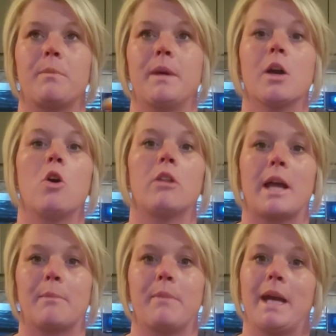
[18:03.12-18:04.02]
a big old
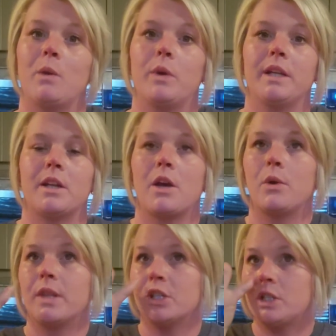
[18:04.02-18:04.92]
like bay
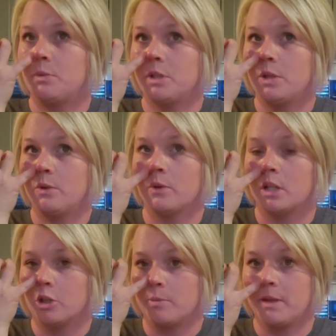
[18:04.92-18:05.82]
window that she would do
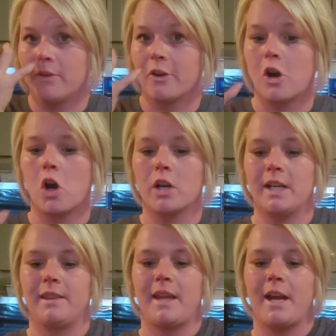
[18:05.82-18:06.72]
a little bit of her
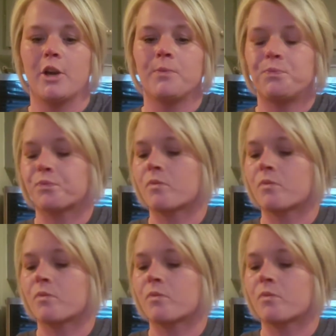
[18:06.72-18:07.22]
gardening there.